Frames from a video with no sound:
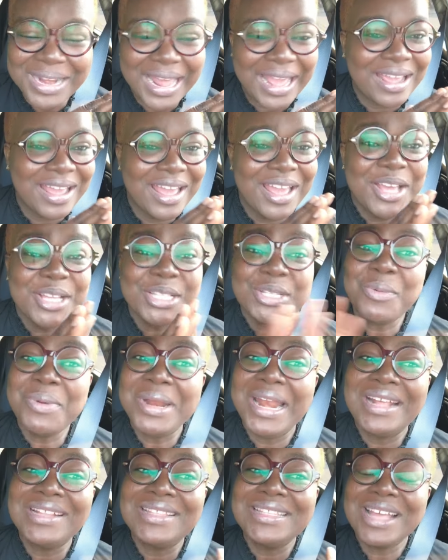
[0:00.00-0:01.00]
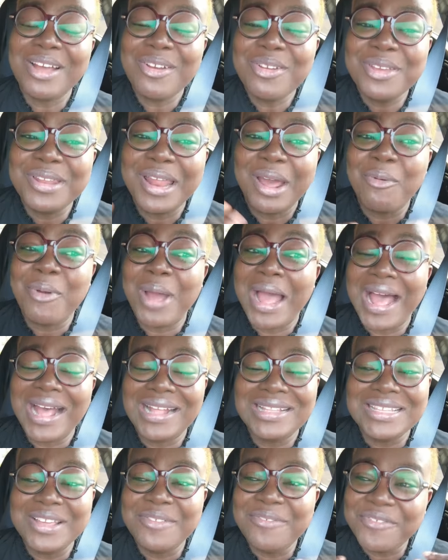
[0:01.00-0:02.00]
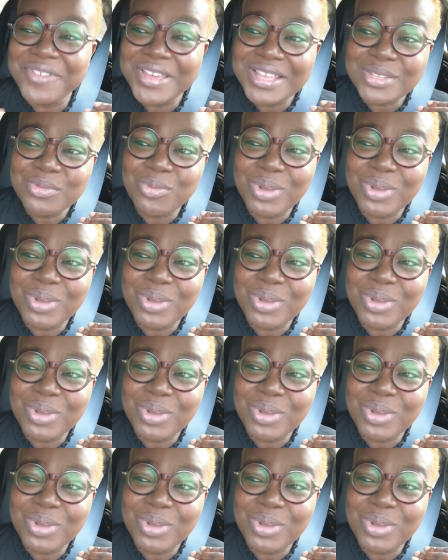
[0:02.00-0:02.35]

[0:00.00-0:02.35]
Like, so when I tell you that we're at a phase